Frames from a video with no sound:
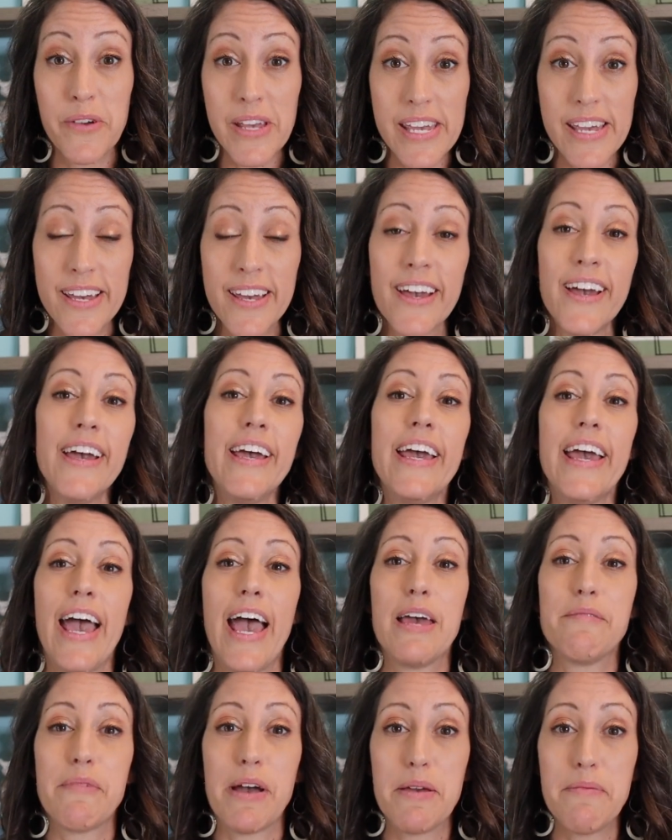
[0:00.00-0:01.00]
week,
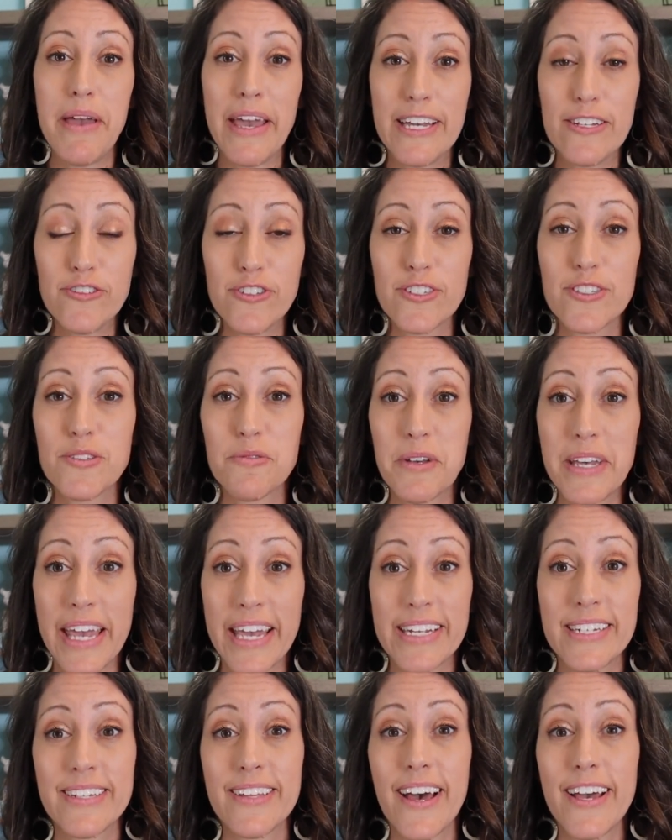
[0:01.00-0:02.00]
and my patients, we
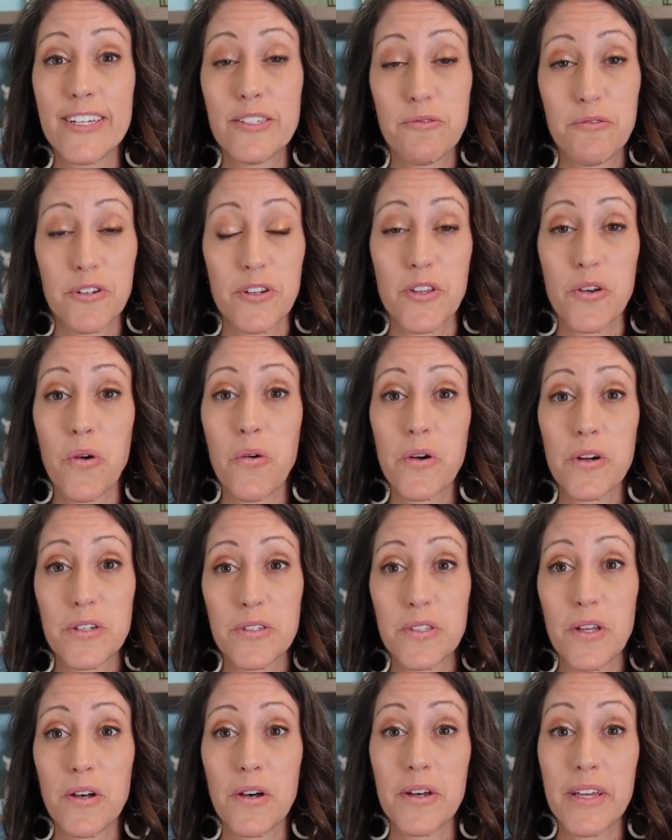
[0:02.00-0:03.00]
analyze where the
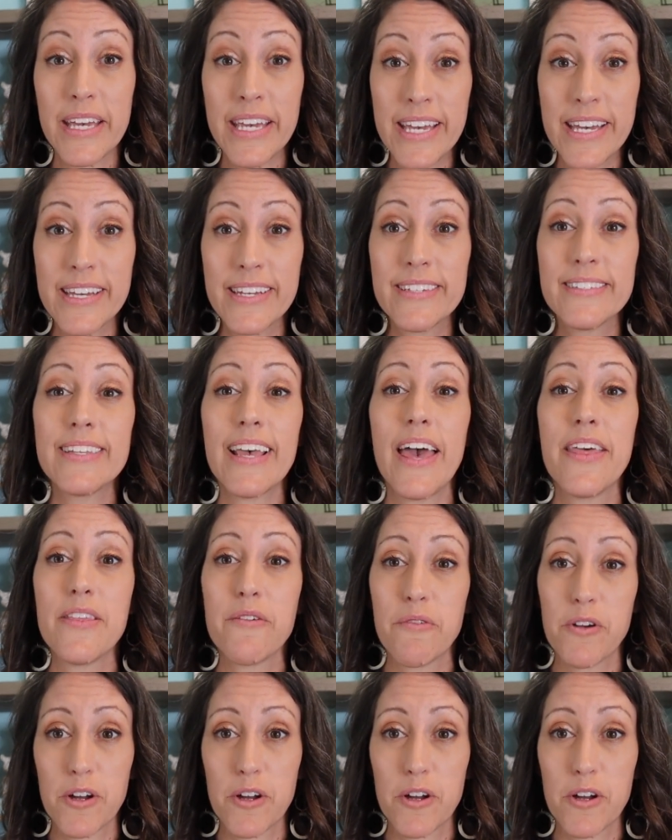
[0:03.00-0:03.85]
cortisol is, and then